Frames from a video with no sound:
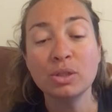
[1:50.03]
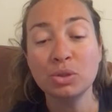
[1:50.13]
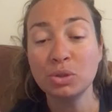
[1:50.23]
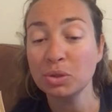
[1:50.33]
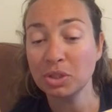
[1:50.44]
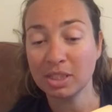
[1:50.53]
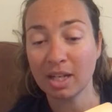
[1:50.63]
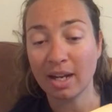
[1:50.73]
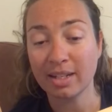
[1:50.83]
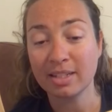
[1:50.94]
George
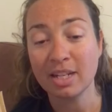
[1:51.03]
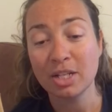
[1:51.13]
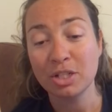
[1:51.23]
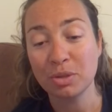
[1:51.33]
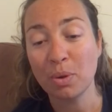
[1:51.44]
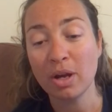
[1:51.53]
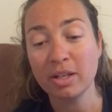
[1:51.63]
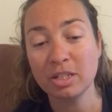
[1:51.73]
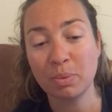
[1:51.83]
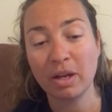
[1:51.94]
decided to work
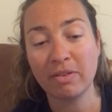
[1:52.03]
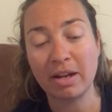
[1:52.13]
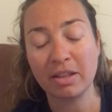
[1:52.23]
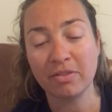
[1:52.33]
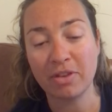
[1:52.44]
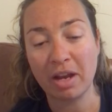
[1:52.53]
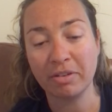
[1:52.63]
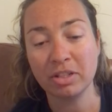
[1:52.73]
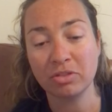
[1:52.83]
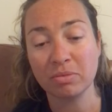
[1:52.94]
his way round the
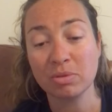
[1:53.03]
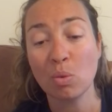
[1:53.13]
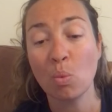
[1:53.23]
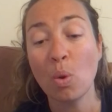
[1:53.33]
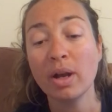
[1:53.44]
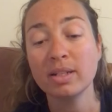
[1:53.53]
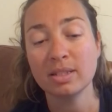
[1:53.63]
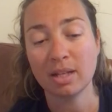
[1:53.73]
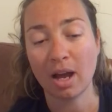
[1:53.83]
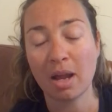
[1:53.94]
various rooms one at a
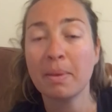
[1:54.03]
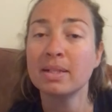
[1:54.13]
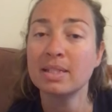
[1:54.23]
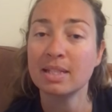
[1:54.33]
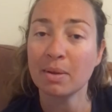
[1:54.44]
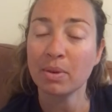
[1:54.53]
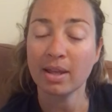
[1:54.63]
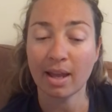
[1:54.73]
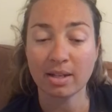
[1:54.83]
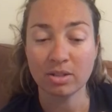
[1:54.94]
time and see what they
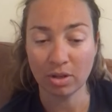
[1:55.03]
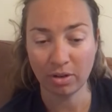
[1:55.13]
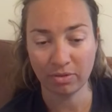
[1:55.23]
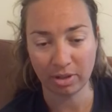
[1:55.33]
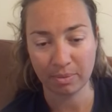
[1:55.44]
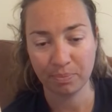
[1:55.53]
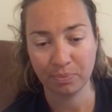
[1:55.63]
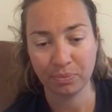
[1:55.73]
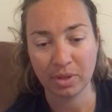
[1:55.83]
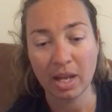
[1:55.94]
had to offer.
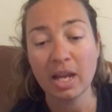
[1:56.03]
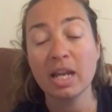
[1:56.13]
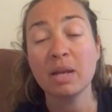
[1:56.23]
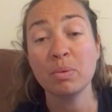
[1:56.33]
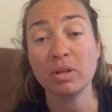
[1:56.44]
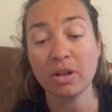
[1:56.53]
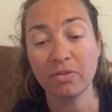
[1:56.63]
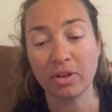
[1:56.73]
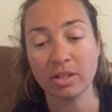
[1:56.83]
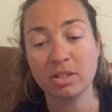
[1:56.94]
He would go
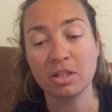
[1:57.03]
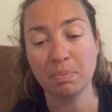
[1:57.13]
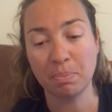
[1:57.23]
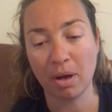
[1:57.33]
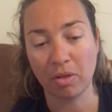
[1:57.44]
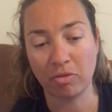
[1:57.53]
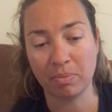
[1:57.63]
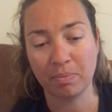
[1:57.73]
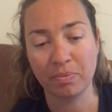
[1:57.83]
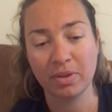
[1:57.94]
first to the bathroom.
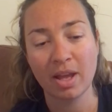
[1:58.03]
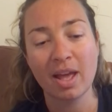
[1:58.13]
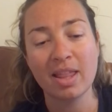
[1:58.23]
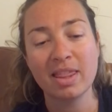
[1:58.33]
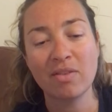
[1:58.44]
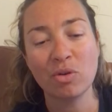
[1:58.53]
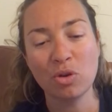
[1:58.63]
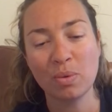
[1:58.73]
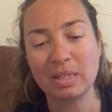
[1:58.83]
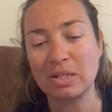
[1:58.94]
There are
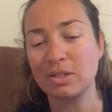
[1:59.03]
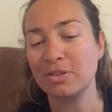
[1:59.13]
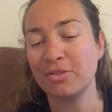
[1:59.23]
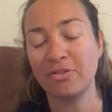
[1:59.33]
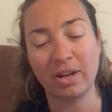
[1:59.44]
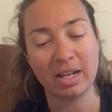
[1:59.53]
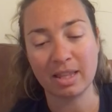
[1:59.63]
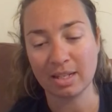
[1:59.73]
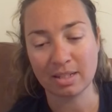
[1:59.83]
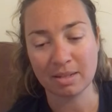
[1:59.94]
always lots of funny
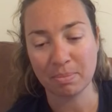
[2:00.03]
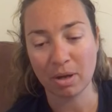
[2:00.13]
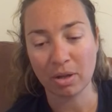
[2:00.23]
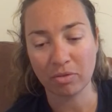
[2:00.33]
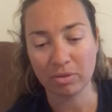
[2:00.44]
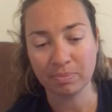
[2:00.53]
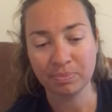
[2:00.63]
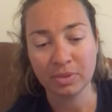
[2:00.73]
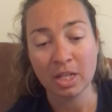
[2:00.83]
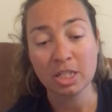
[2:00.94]
things in a bathroom,
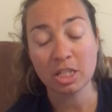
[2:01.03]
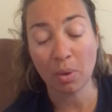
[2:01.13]
so